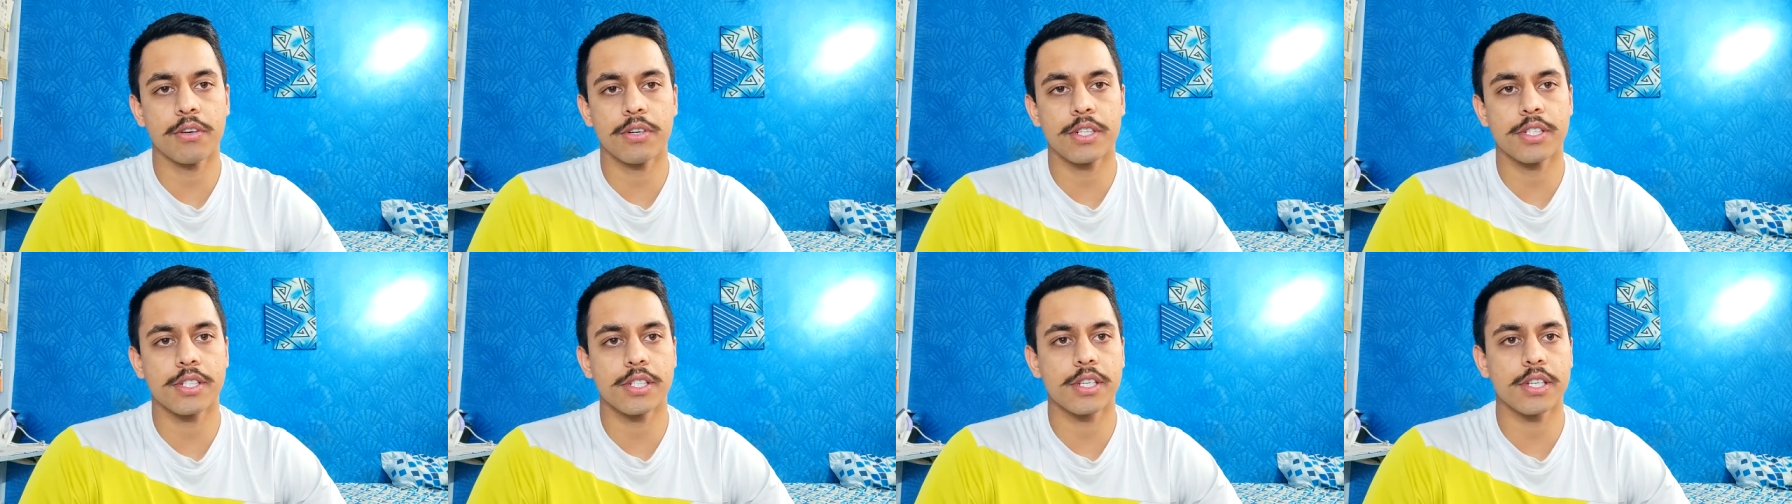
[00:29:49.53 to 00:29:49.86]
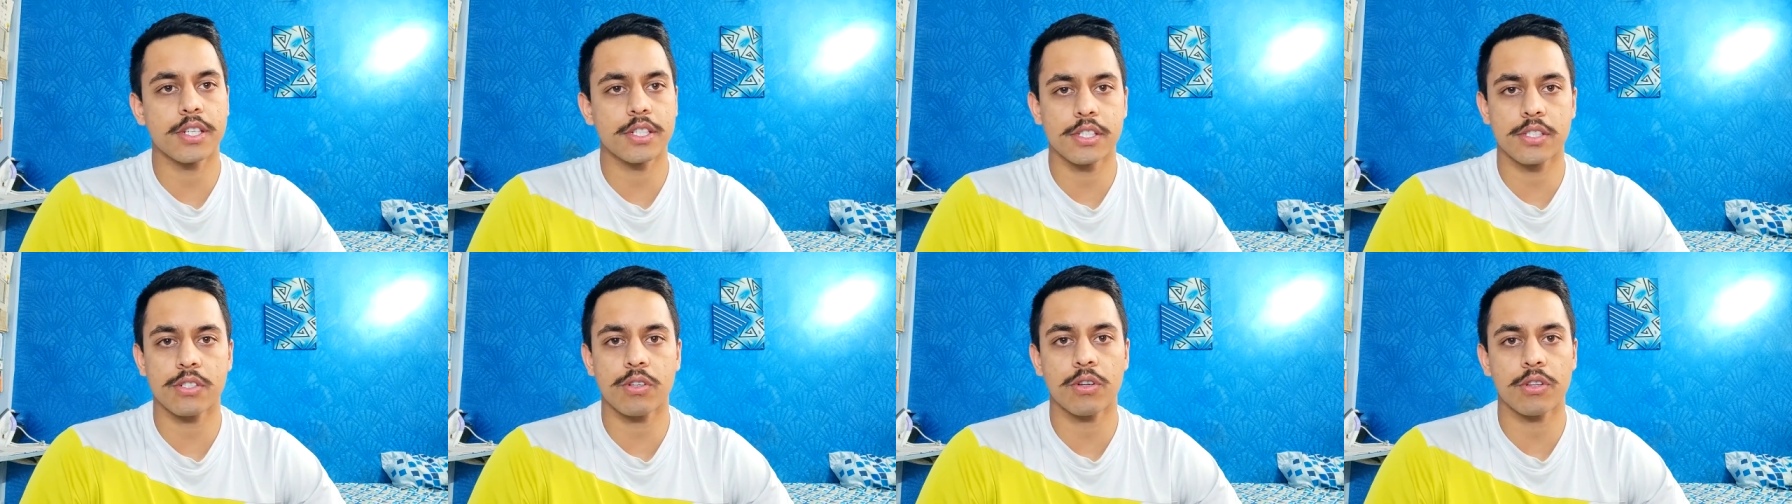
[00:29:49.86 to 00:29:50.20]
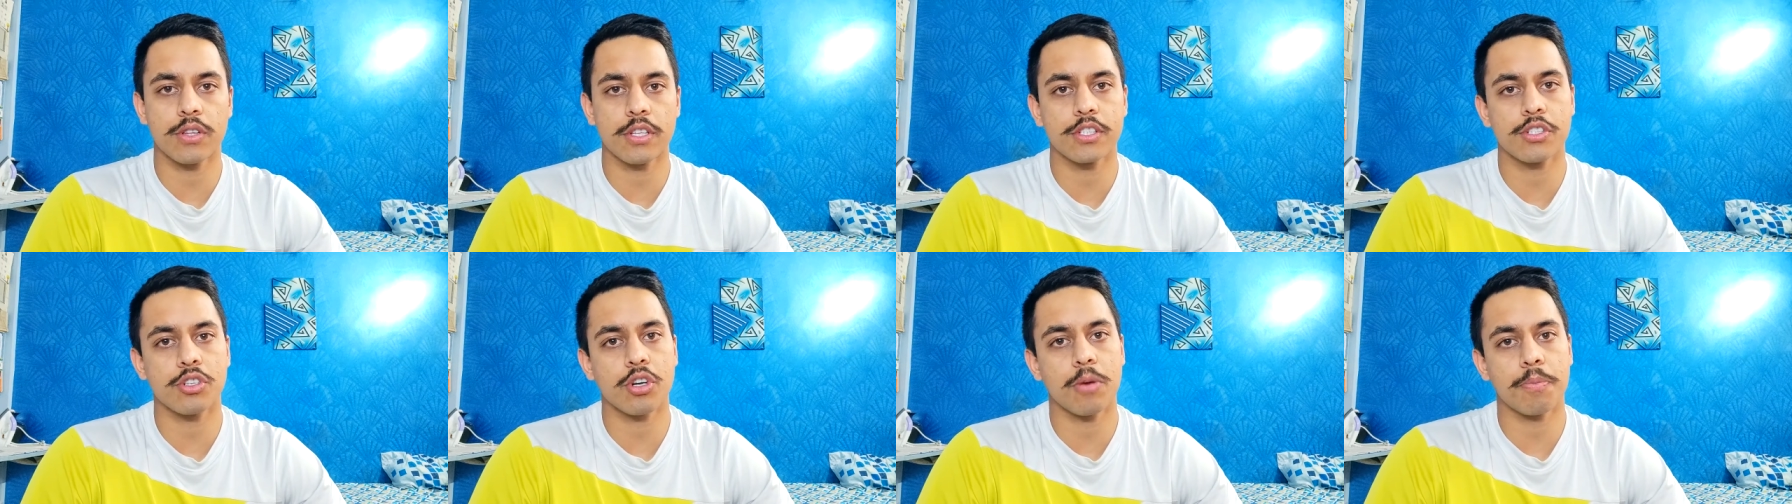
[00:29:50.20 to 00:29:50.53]
to discuss
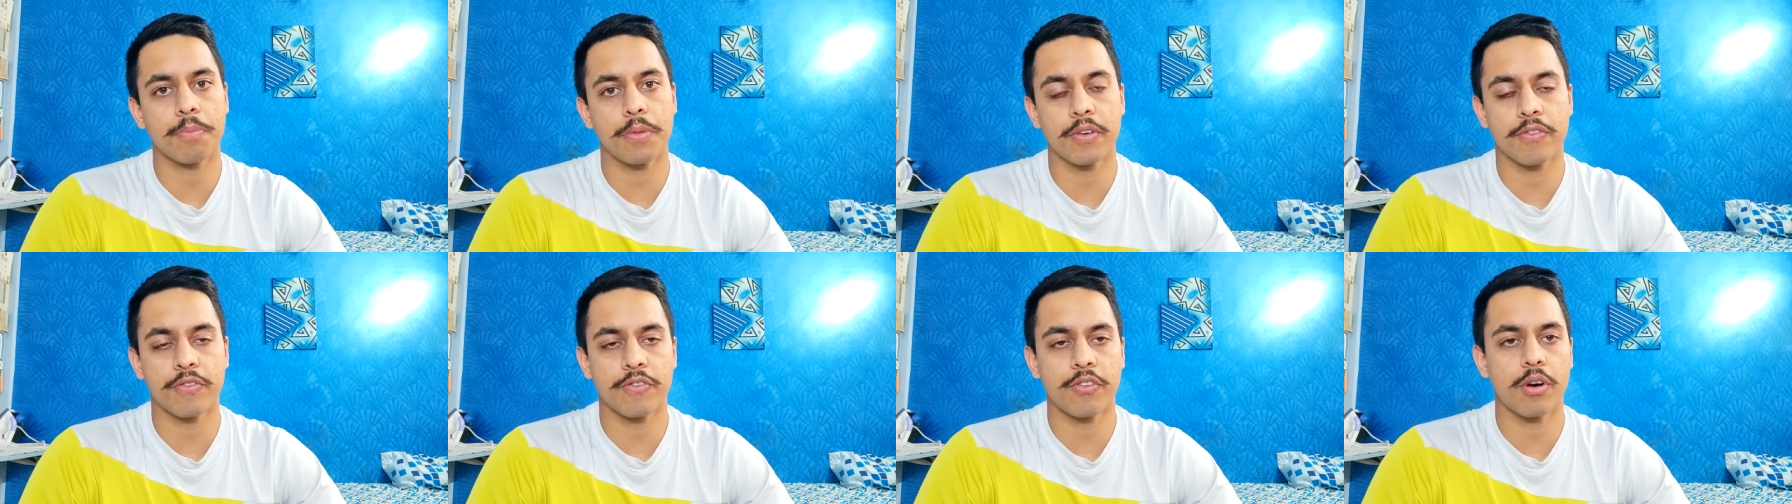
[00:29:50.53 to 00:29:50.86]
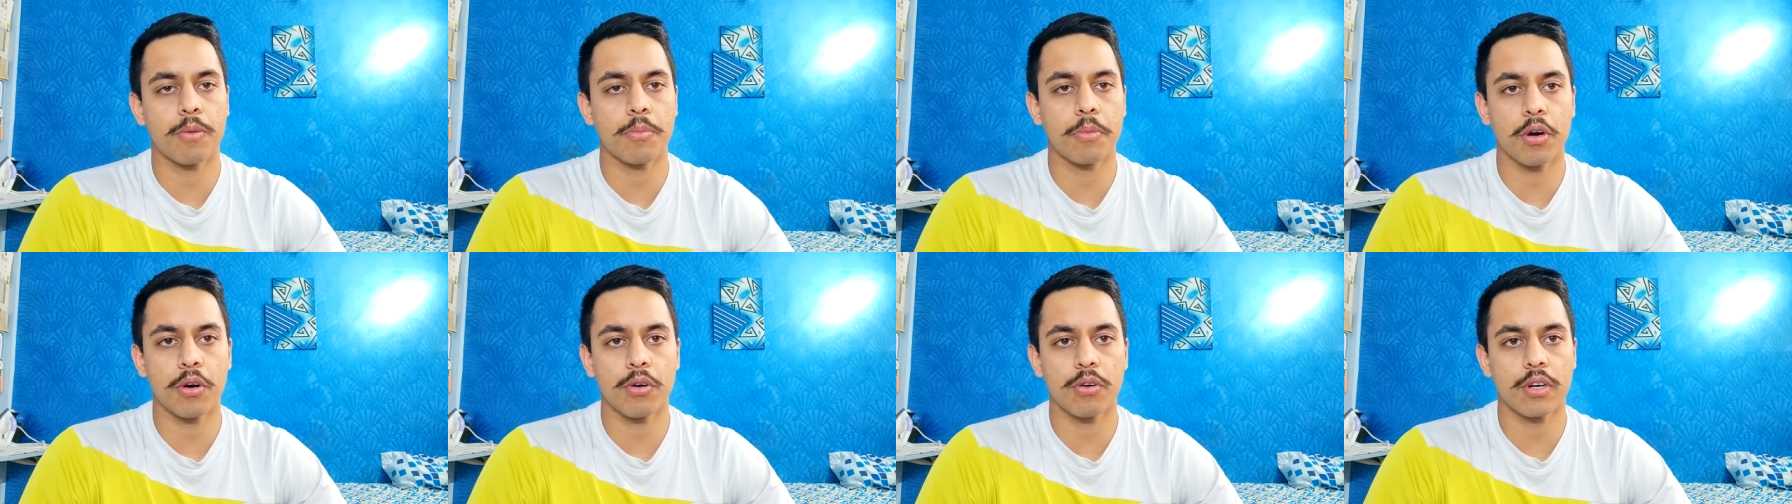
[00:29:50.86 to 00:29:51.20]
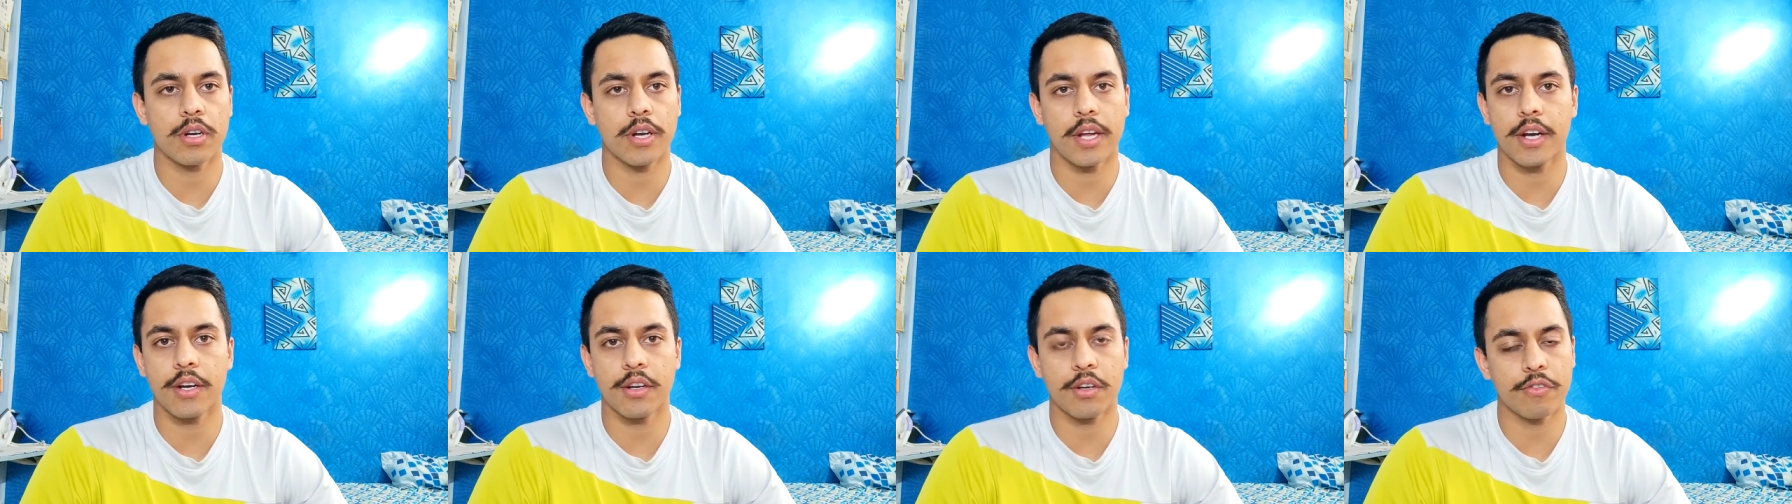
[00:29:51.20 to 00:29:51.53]
on this topic for
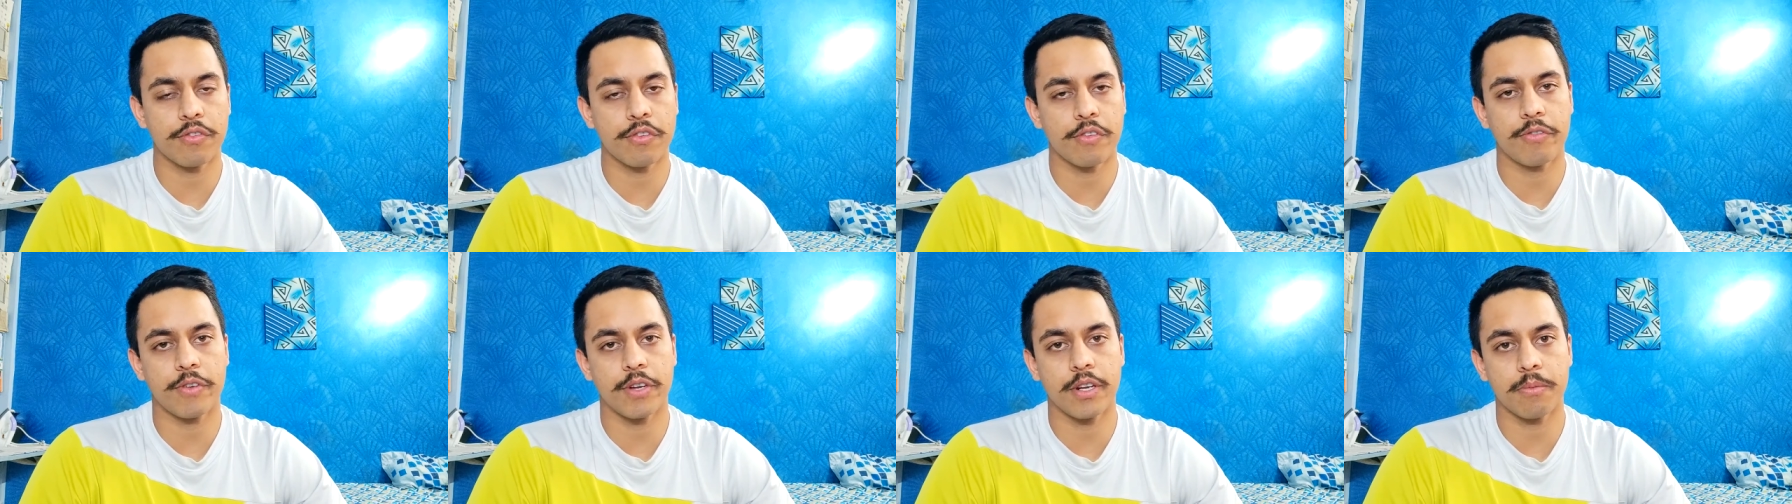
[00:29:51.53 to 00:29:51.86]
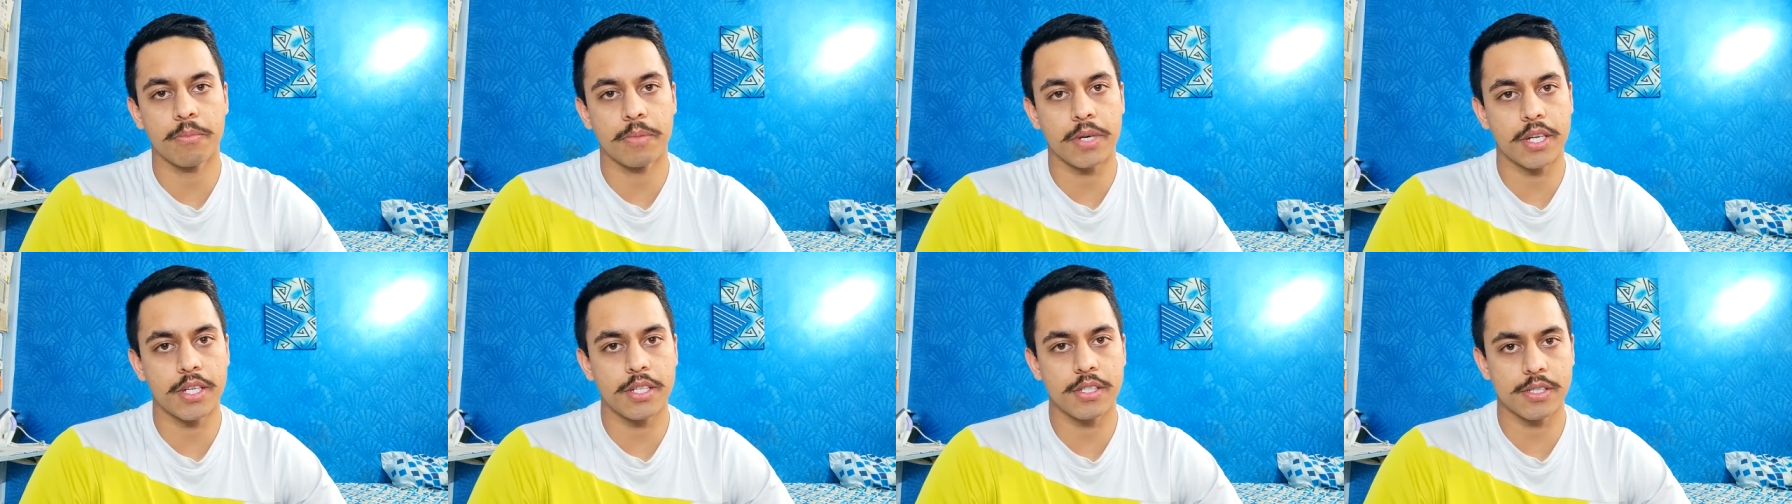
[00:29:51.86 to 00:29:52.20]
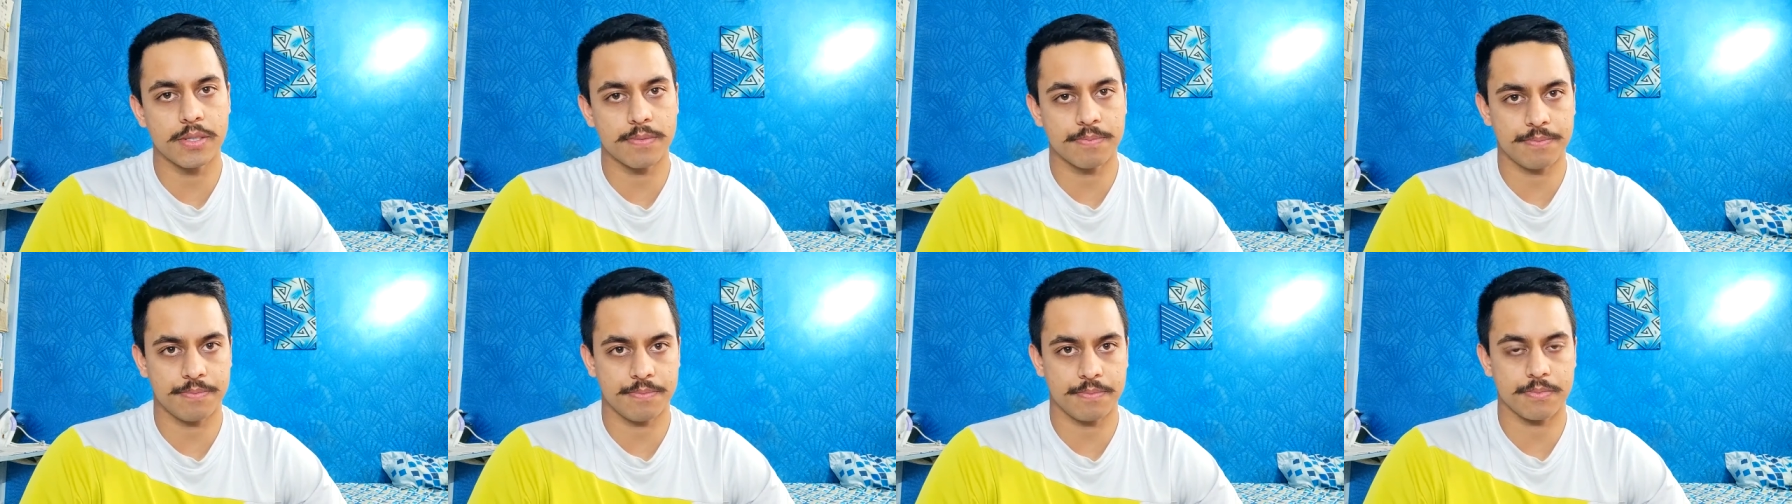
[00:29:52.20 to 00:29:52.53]
about 10 to 15
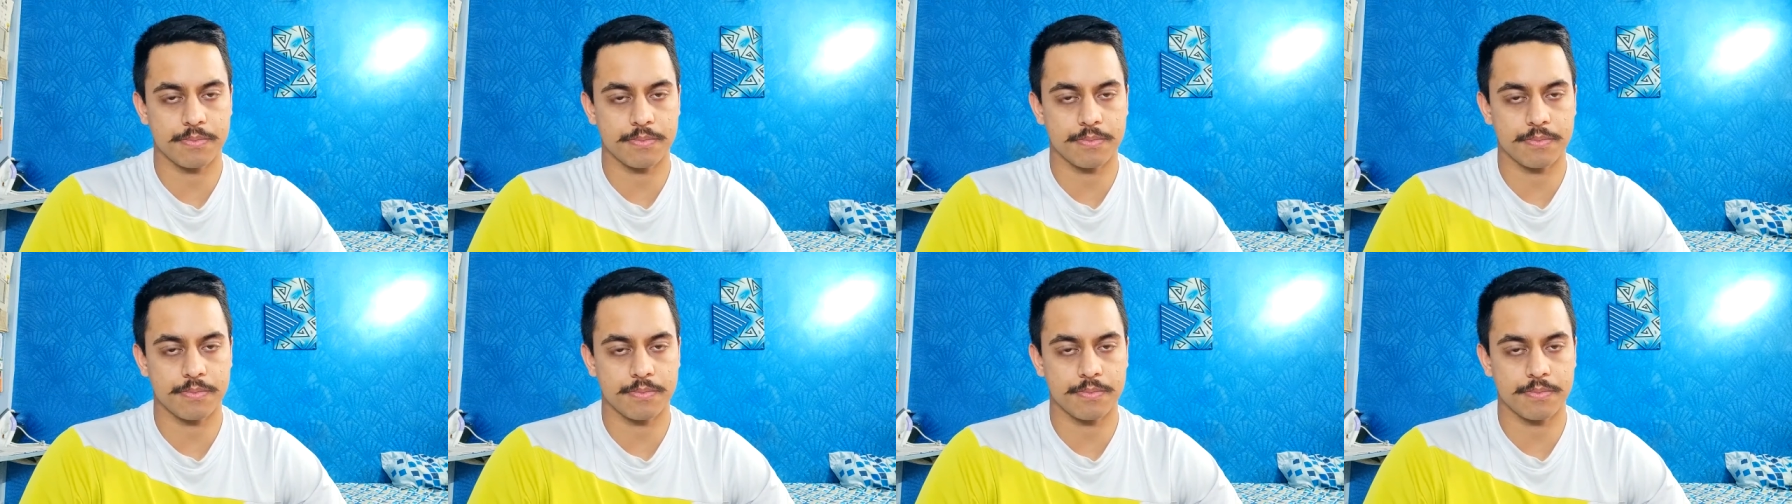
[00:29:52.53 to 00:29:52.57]
minutes.